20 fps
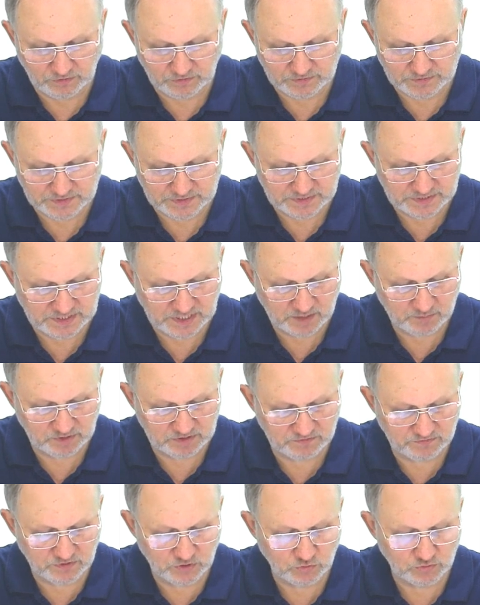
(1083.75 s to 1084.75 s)
on the
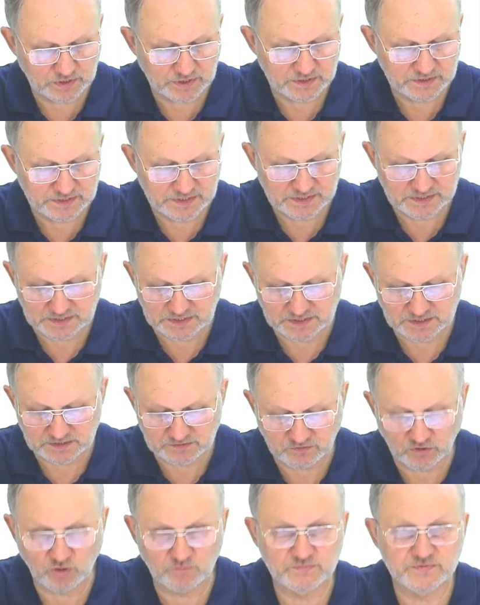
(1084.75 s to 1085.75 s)
double focal distance
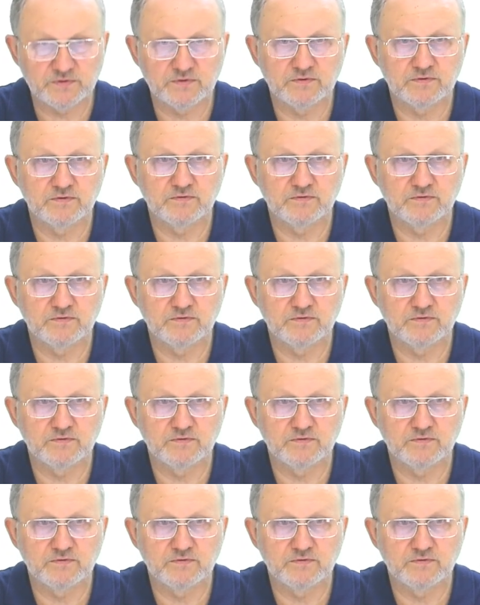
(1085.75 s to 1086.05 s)
from